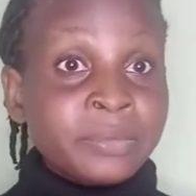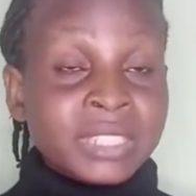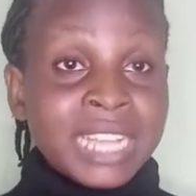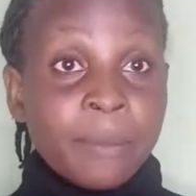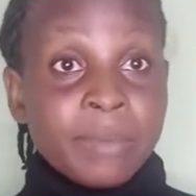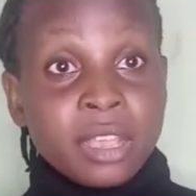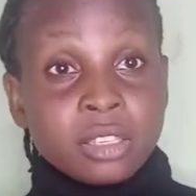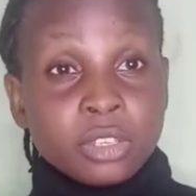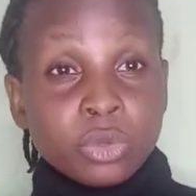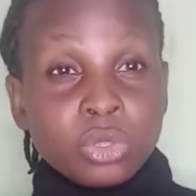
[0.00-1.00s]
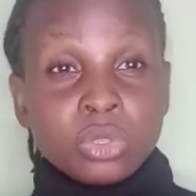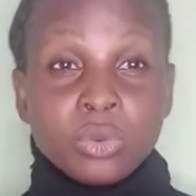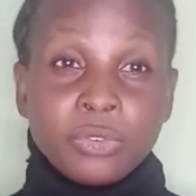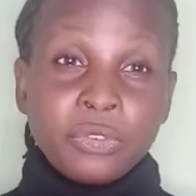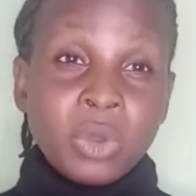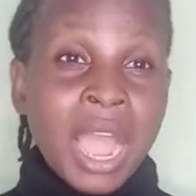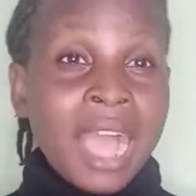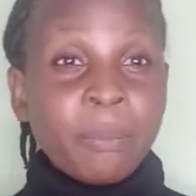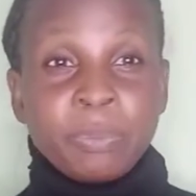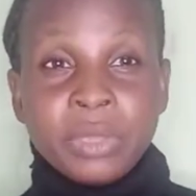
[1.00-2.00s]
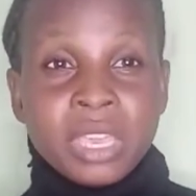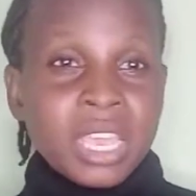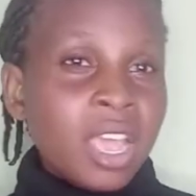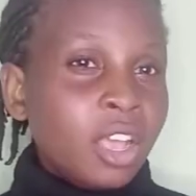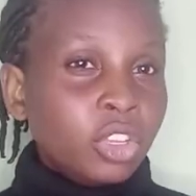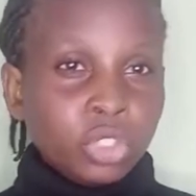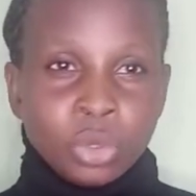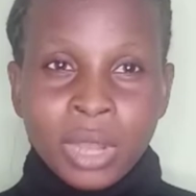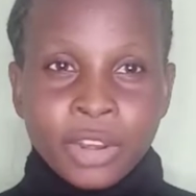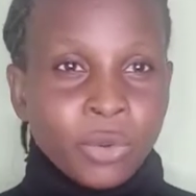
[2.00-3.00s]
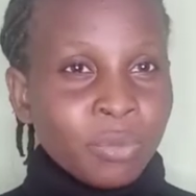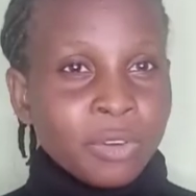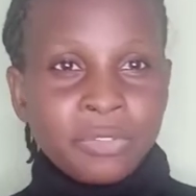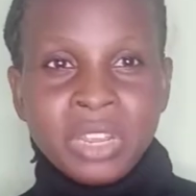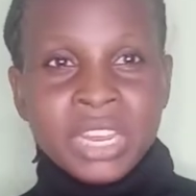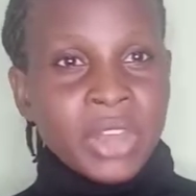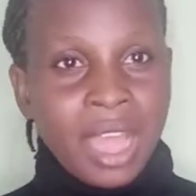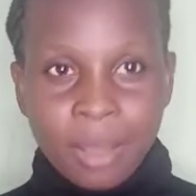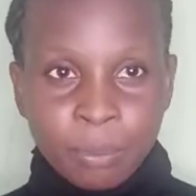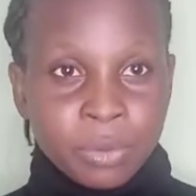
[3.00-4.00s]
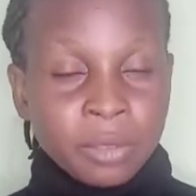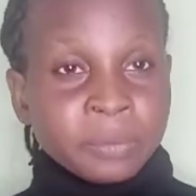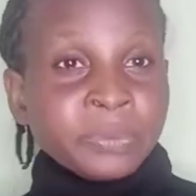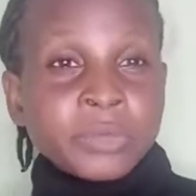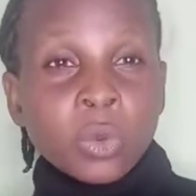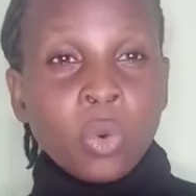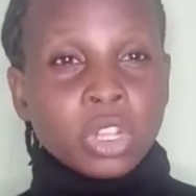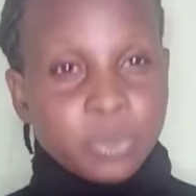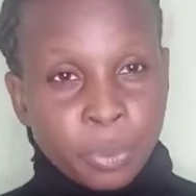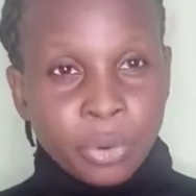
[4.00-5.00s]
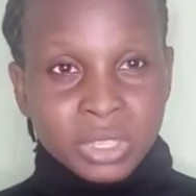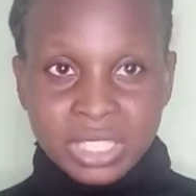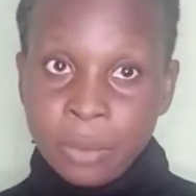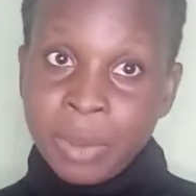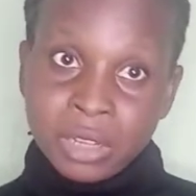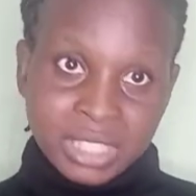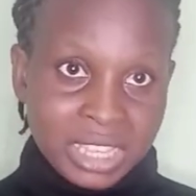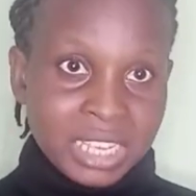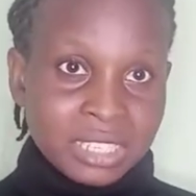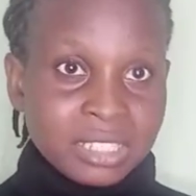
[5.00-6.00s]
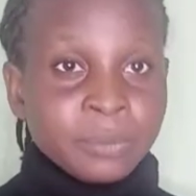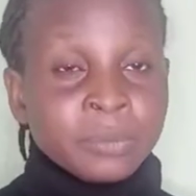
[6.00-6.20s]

that makes you to feel happy, you are no more feeling happy. What brought about this?